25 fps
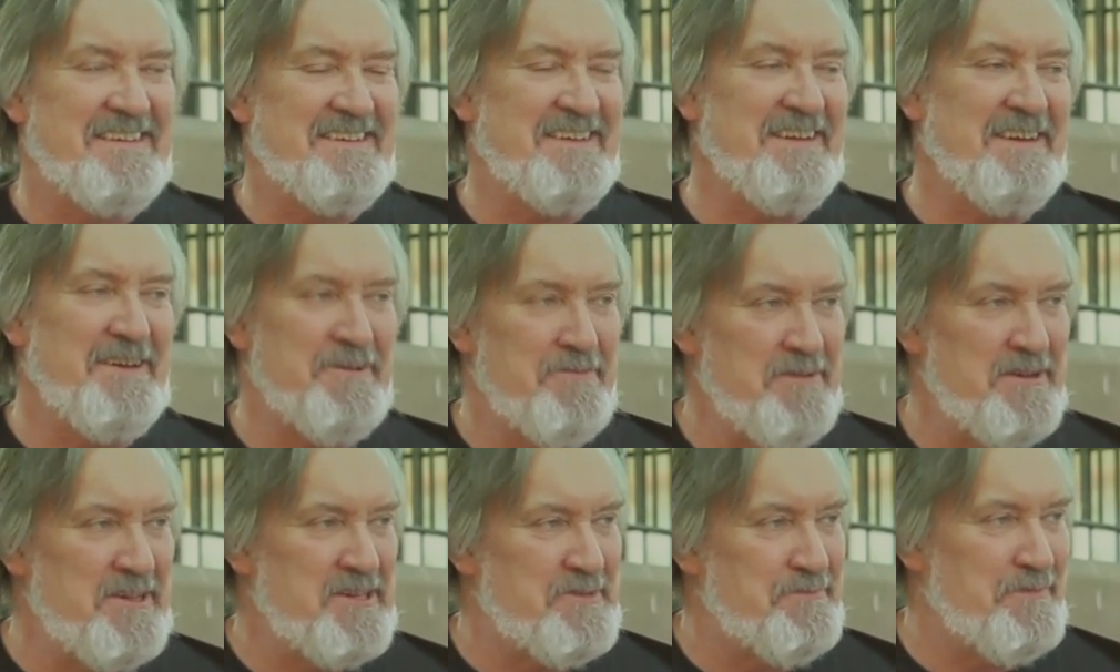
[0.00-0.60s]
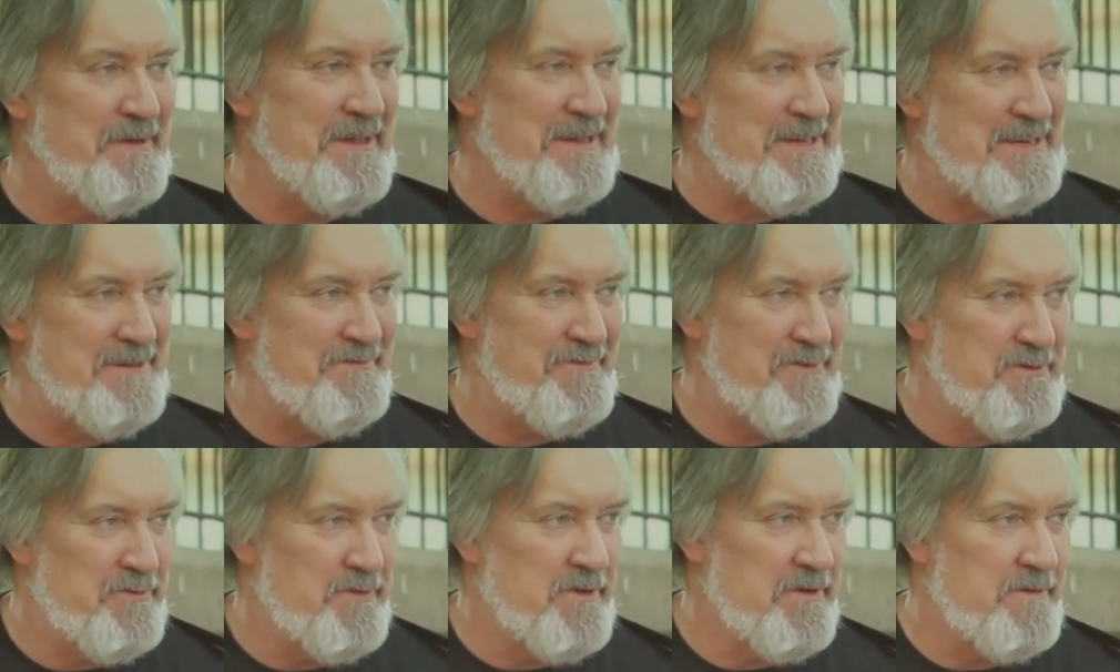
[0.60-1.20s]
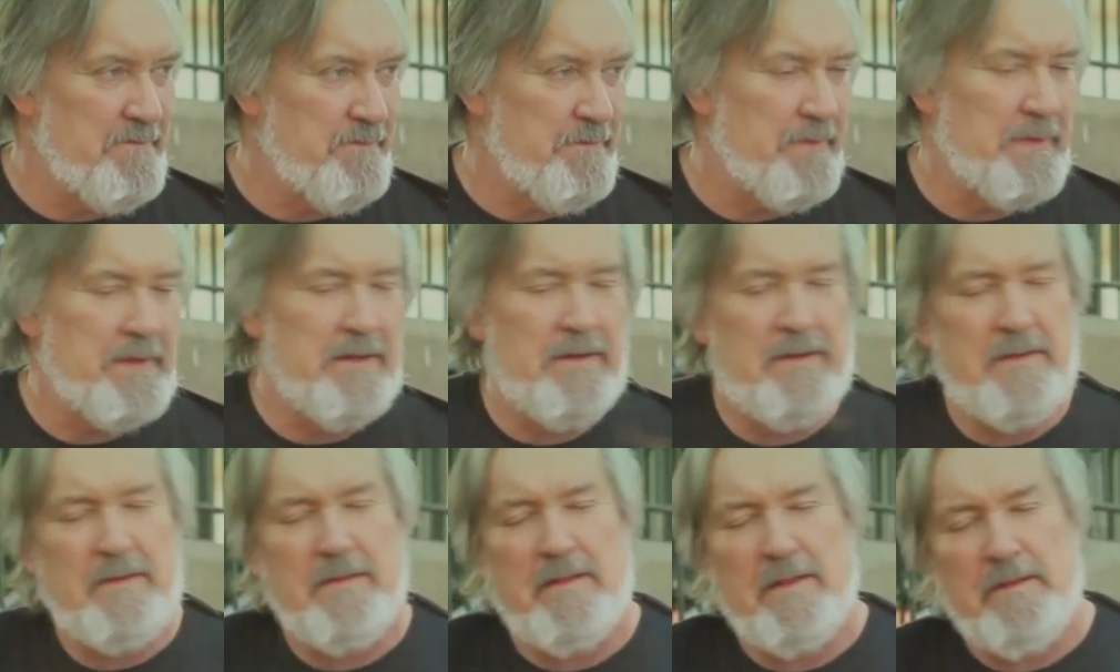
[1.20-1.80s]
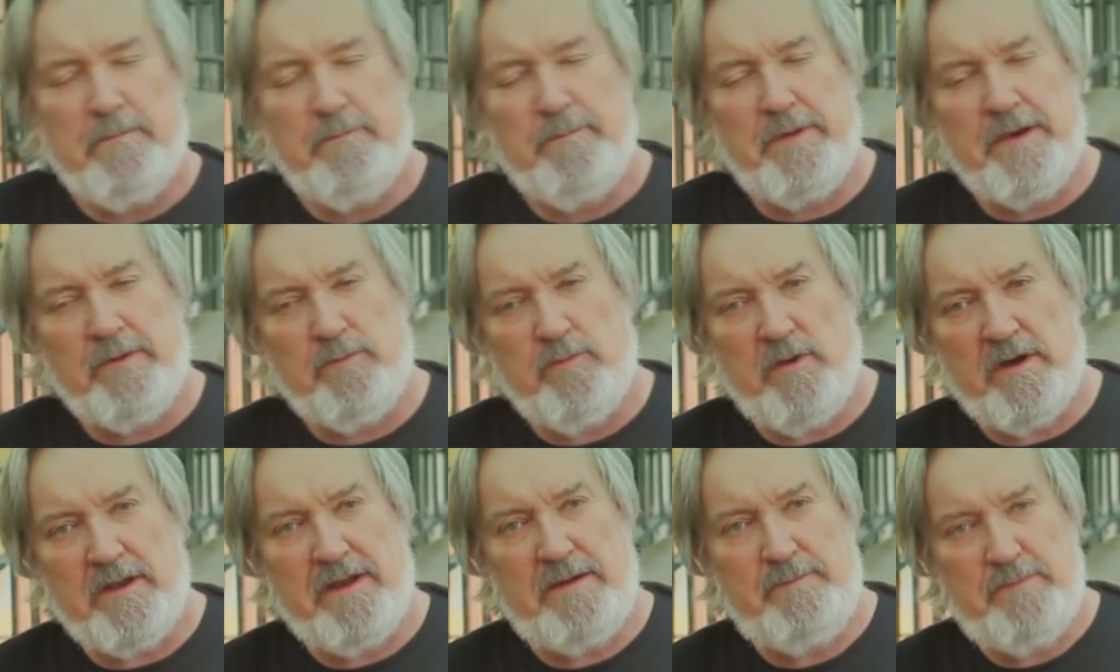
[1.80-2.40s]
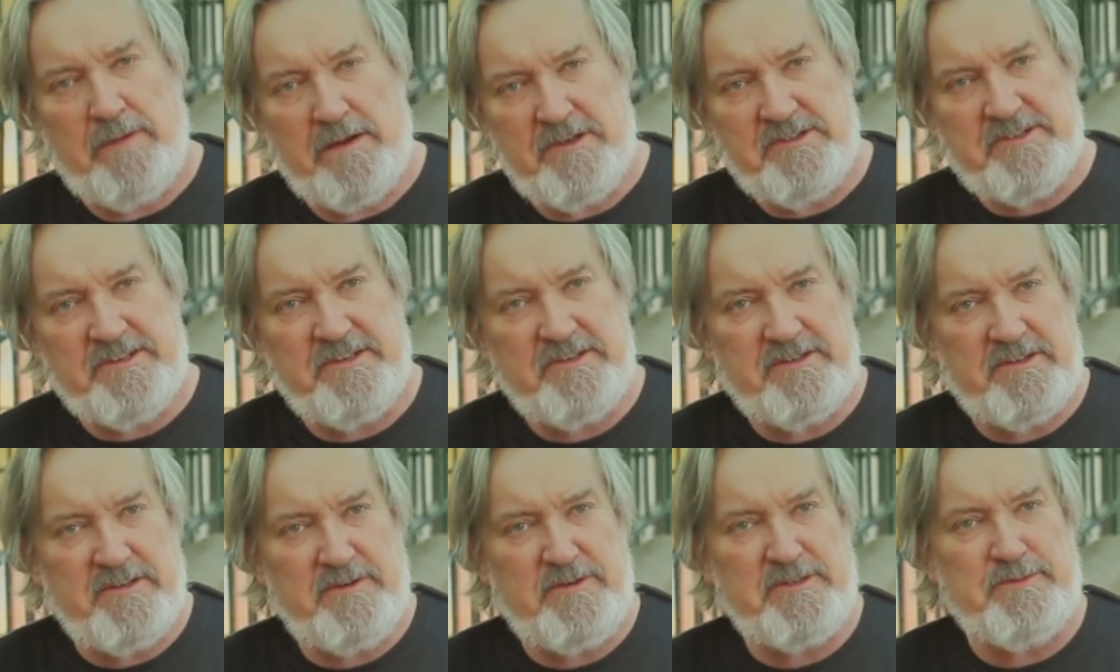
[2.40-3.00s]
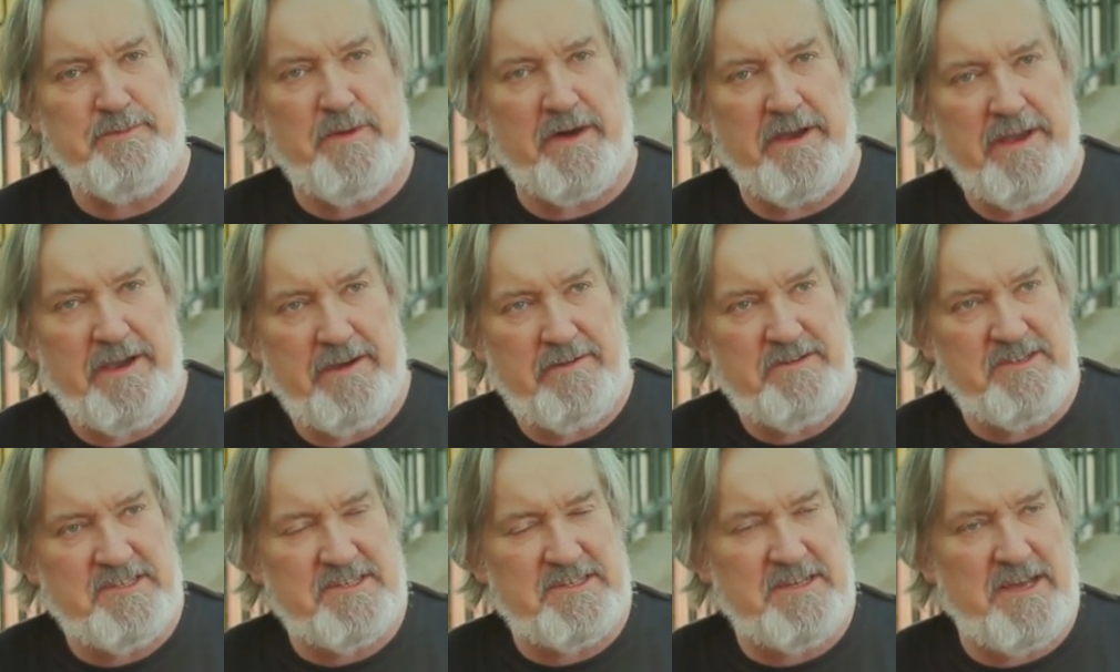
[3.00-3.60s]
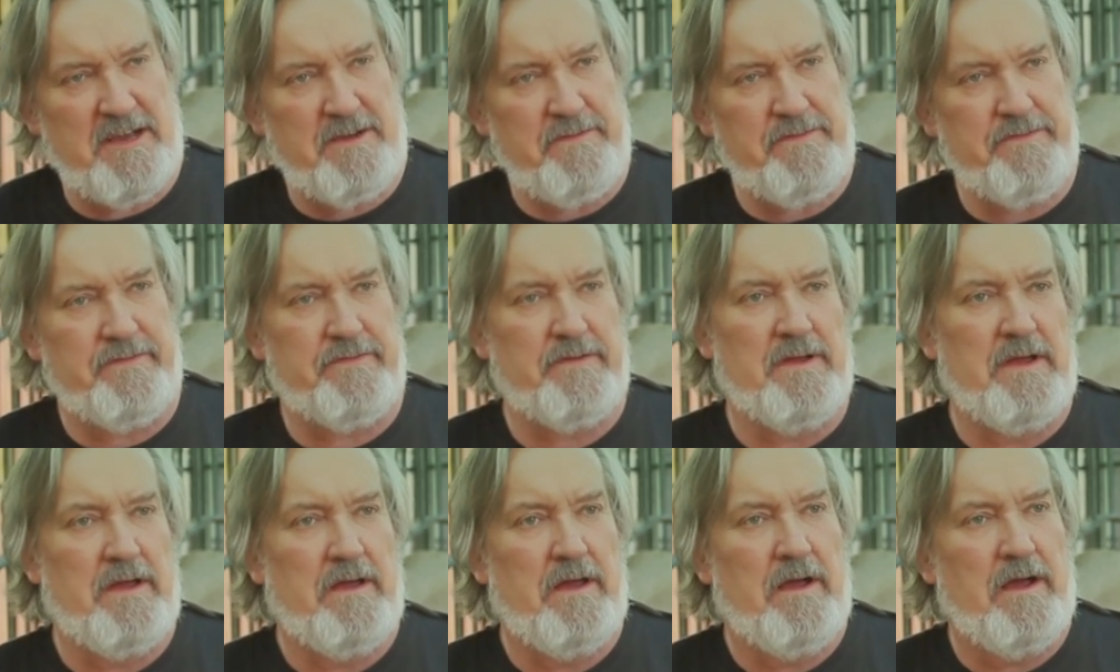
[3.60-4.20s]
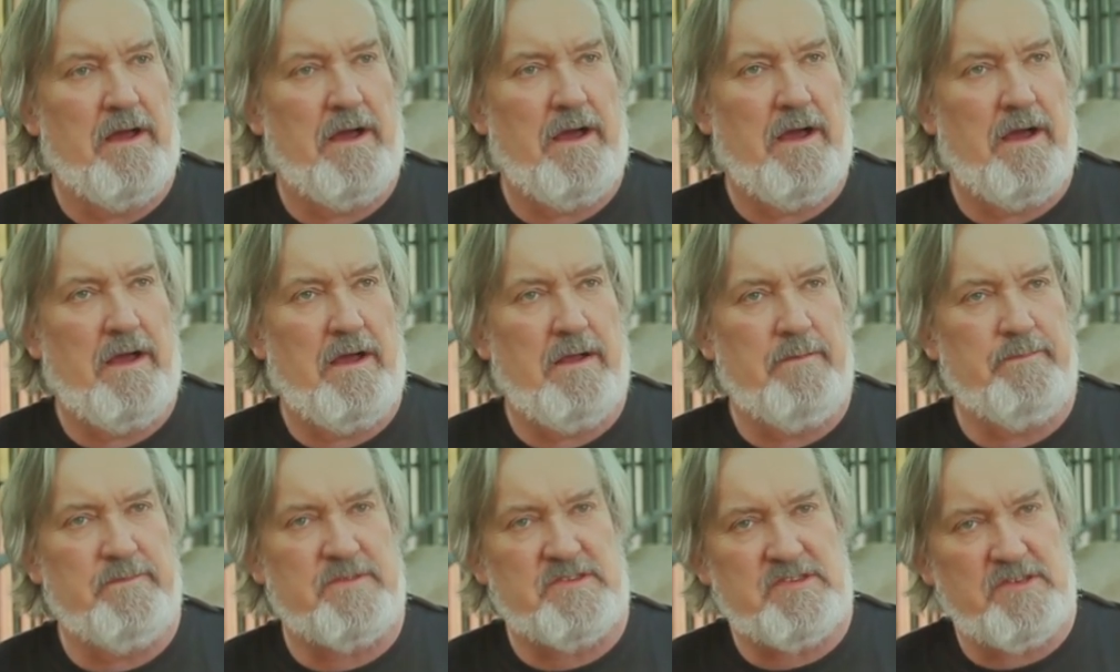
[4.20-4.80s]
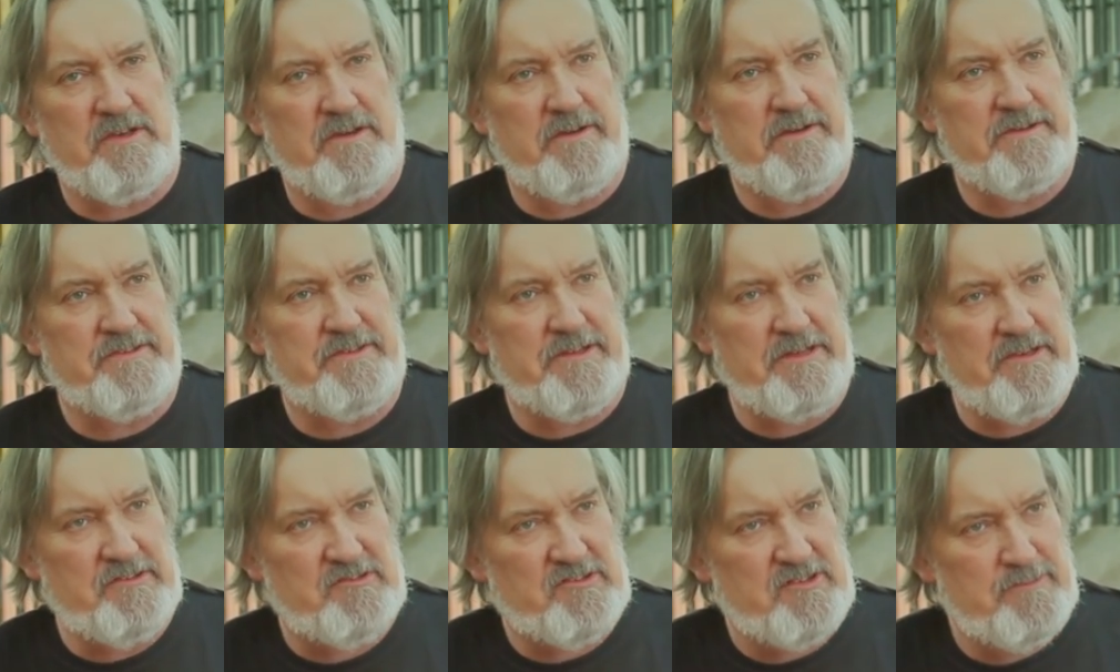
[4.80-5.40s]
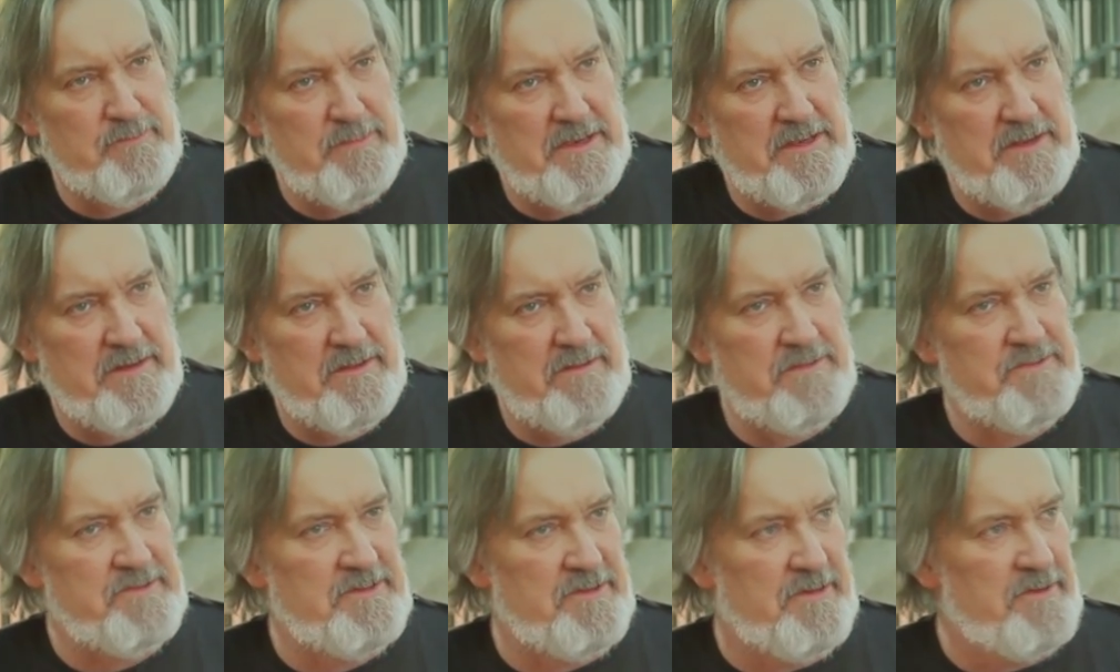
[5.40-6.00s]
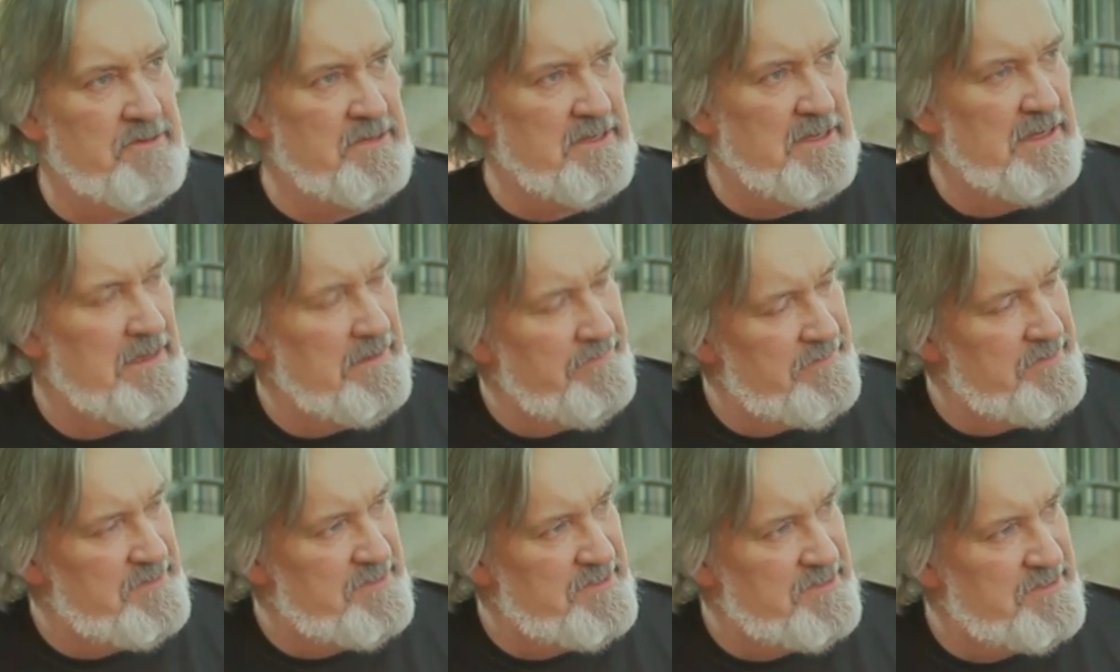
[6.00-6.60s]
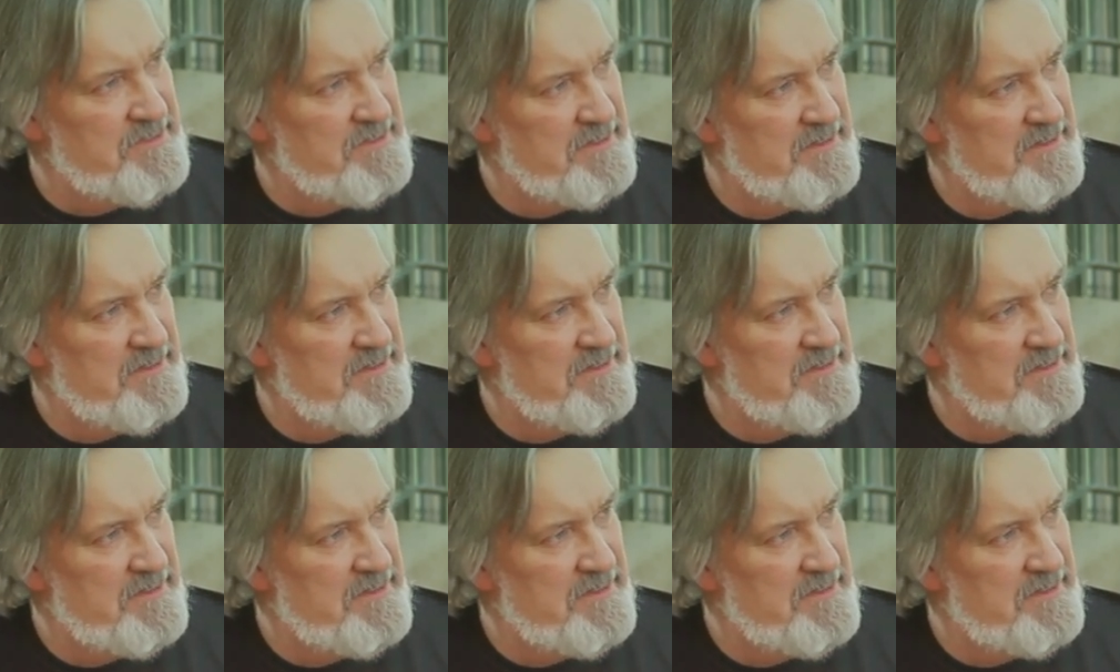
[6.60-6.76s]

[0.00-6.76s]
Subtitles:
your ears bleed if you want. But what I mostly do is my own stuff, songs and instrumentals and odd covers.